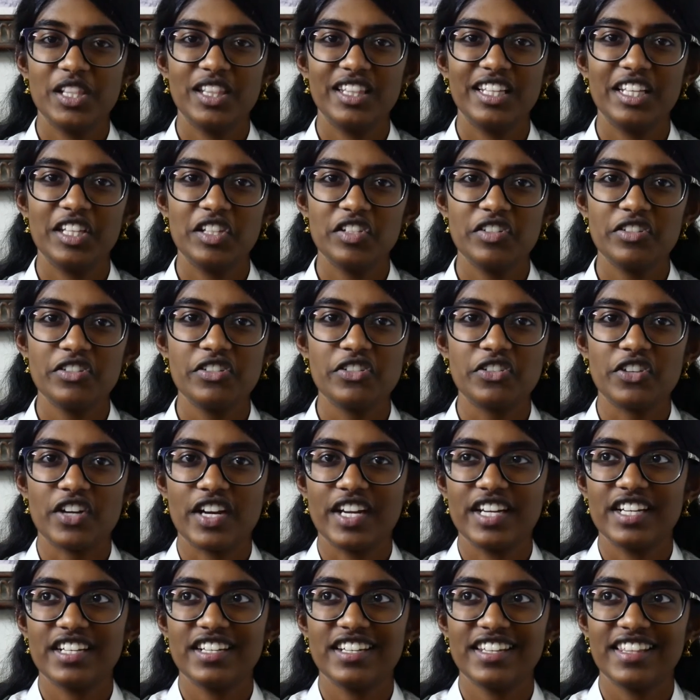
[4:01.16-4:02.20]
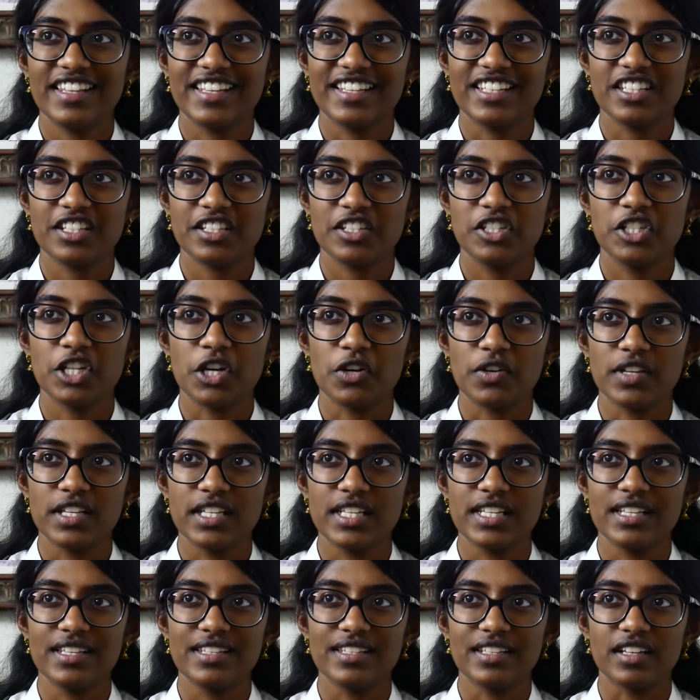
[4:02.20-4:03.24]
Leland Strange thinks
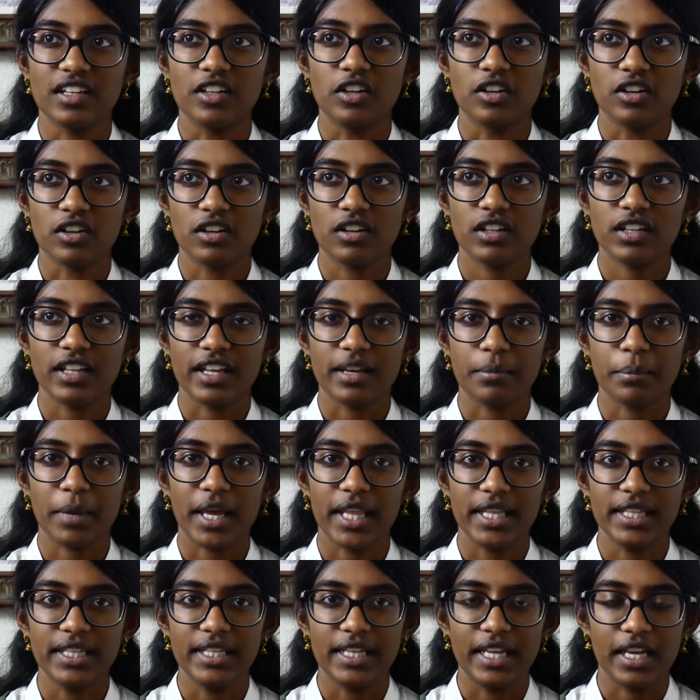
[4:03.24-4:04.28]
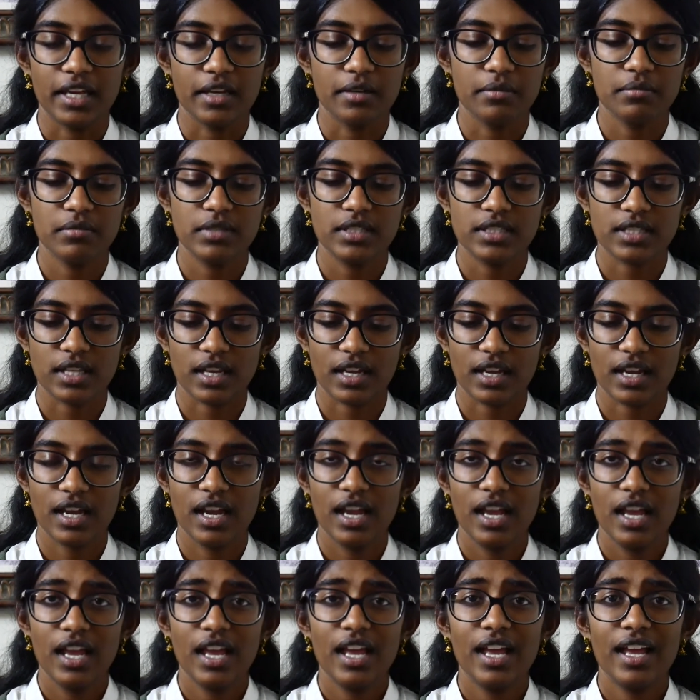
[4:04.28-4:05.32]
Jody is a girl, like, by the name. He's
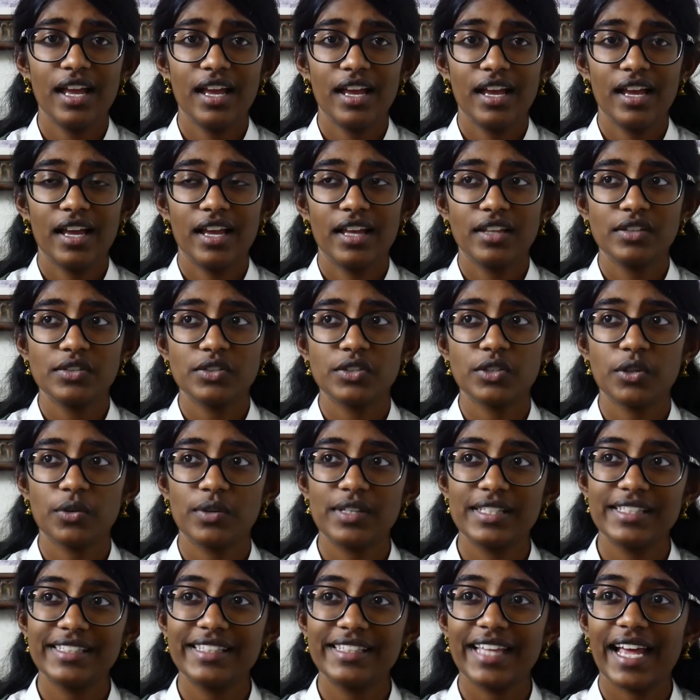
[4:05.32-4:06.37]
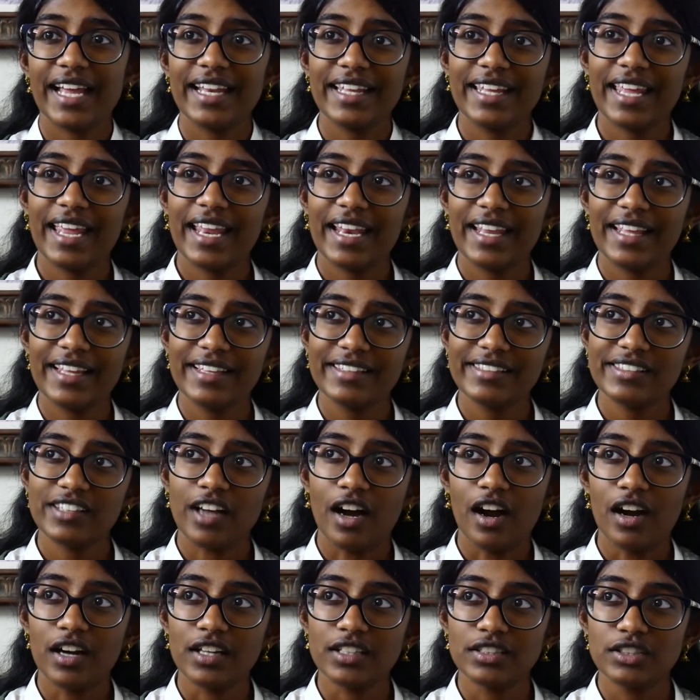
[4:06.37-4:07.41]
like, so he's dedicating his
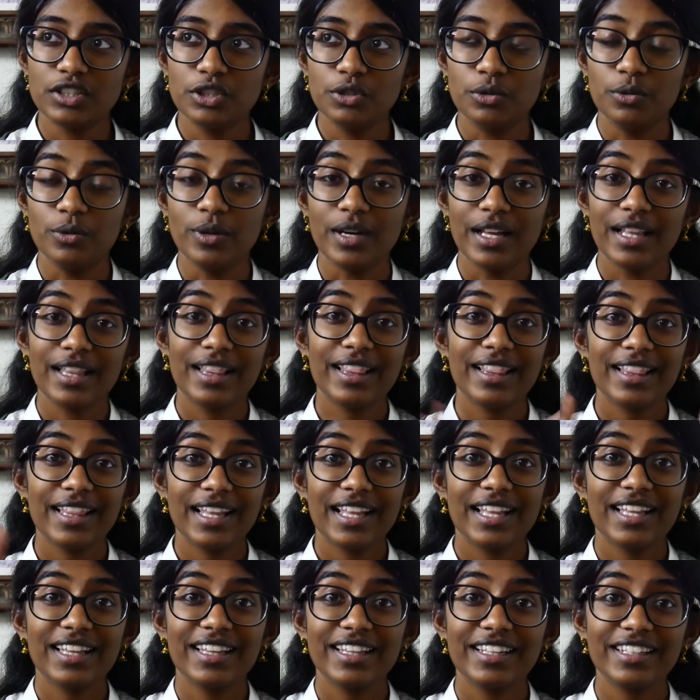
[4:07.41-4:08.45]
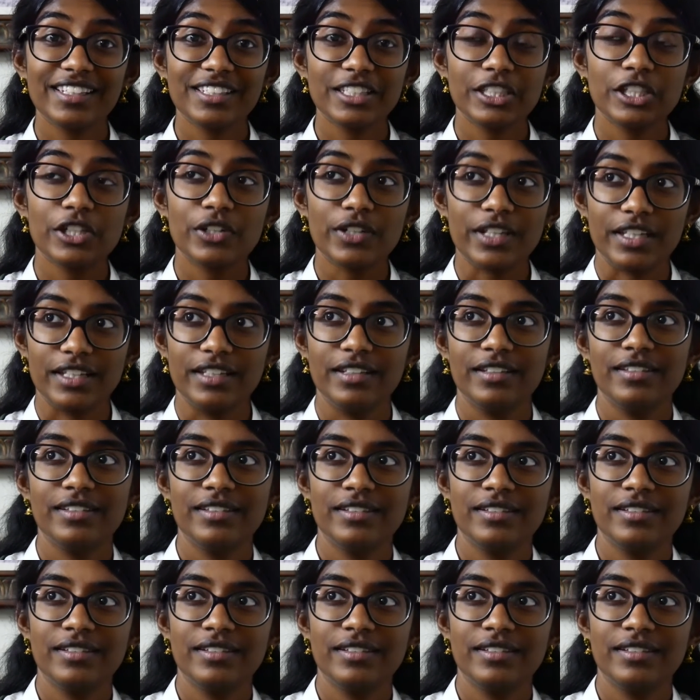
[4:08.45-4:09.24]
song to little Jody.